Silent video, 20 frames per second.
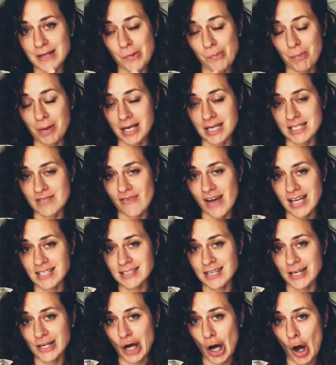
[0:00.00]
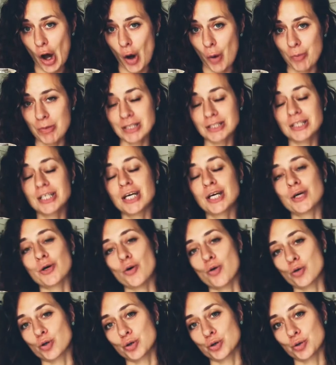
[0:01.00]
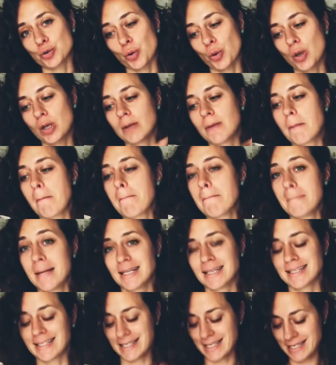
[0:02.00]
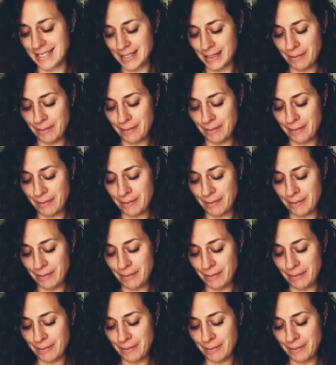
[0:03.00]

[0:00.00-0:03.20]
beeswax, cacao butter and coconut oil melted.